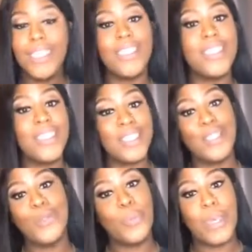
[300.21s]
This is
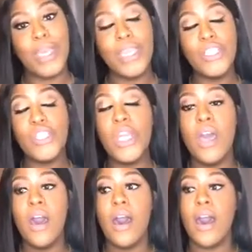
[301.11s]
a new page,
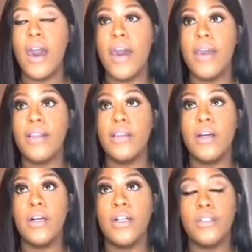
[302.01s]
and
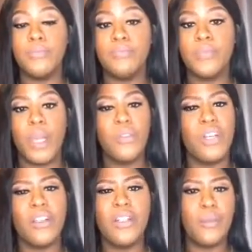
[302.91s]
I'm
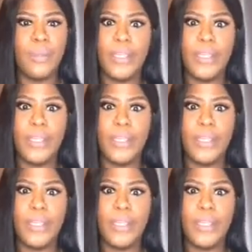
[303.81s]
sorry, not